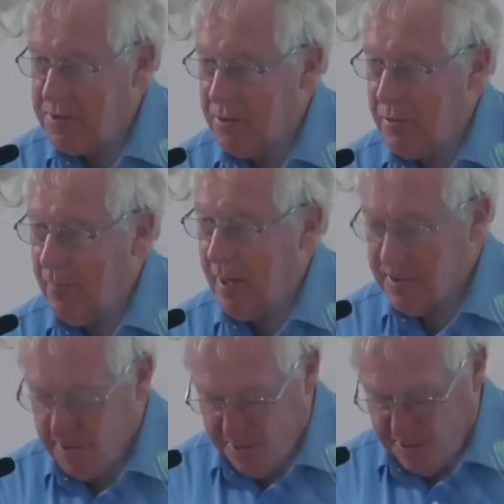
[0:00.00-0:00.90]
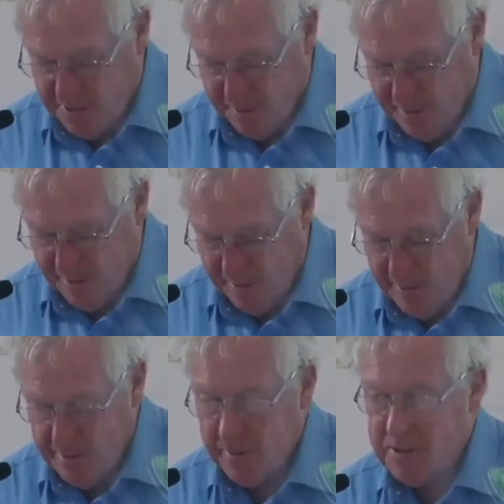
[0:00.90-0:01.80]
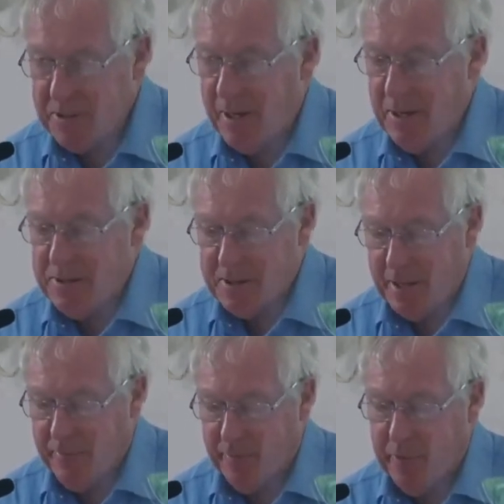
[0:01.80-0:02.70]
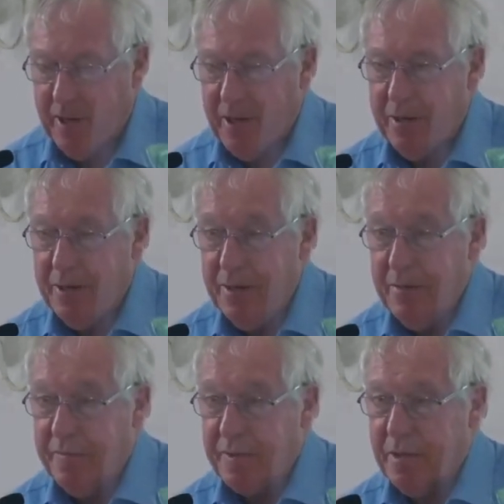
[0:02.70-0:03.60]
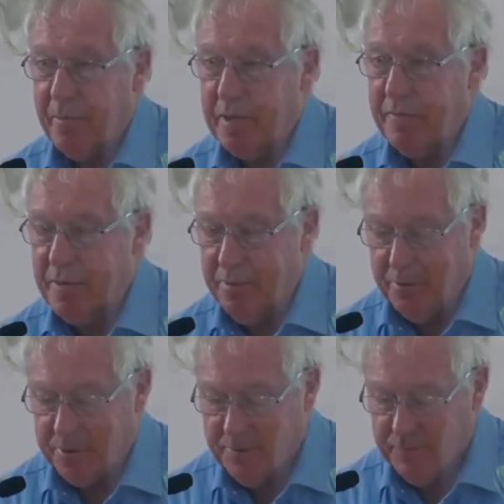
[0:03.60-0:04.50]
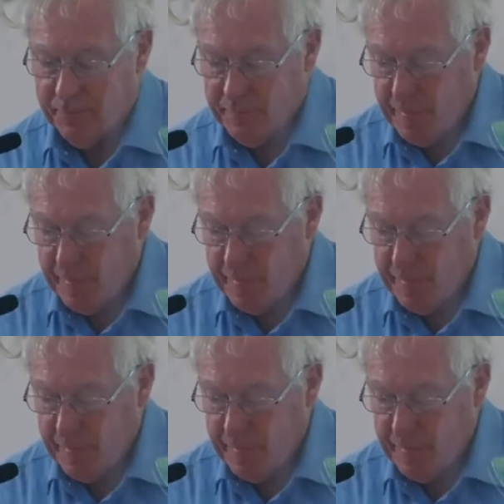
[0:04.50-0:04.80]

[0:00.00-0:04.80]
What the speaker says: those who pay attention to the signs and prepare for the coming of the Lord.